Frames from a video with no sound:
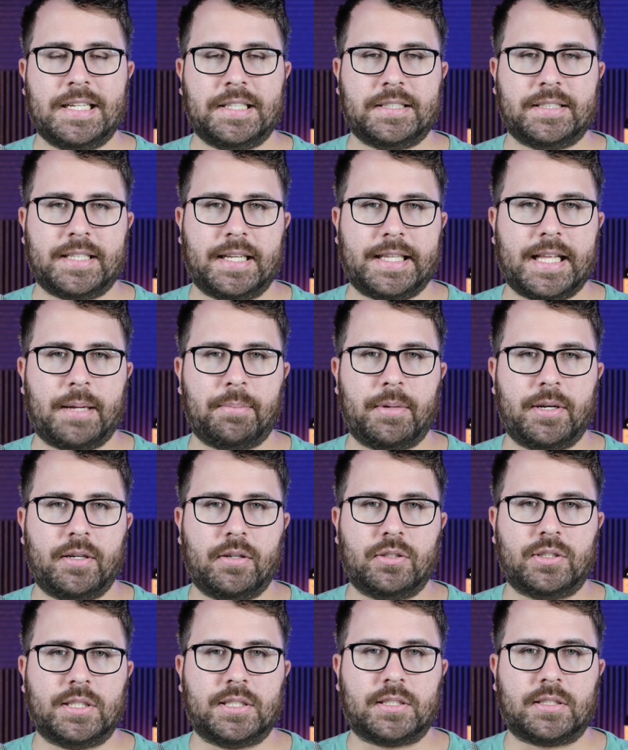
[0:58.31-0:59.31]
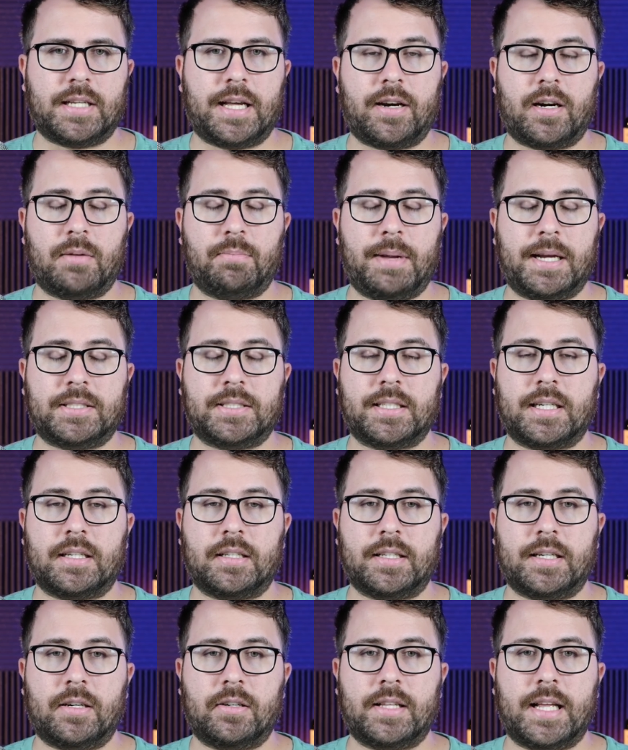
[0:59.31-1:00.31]
said that Mnuchin's letter makes it
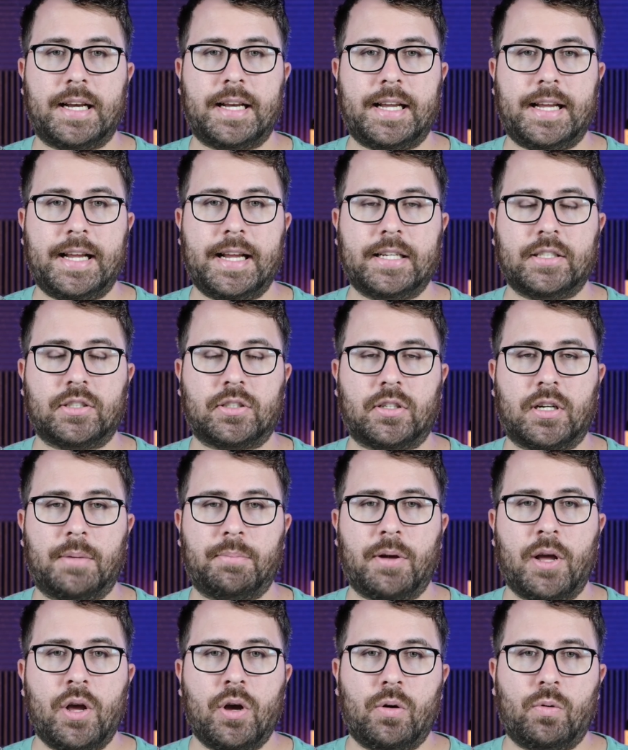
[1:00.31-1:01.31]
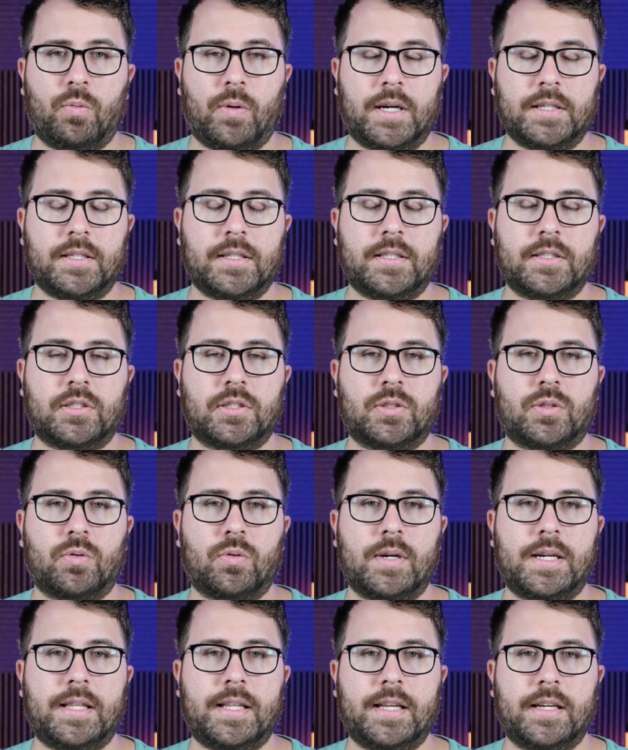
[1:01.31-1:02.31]
clear that he and Trump want to
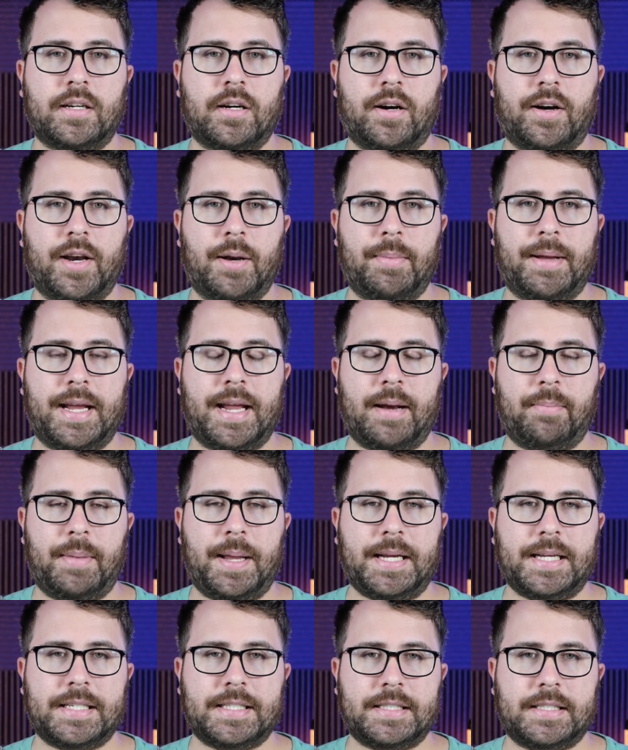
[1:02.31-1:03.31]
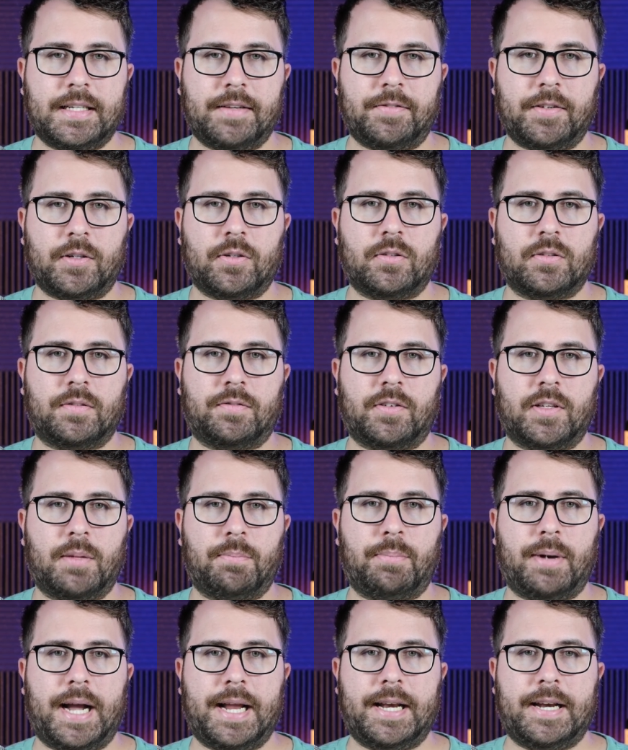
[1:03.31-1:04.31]
destroy the economy and make it difficult for the
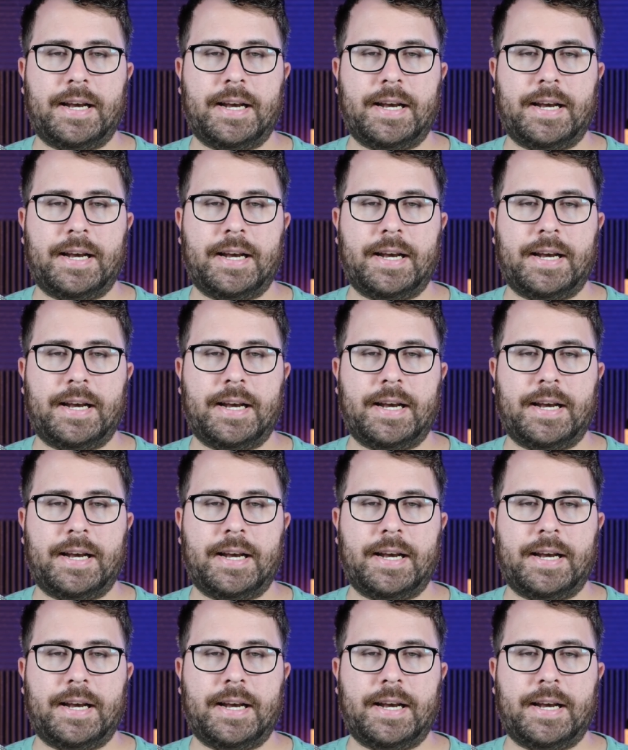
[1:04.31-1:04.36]
Biden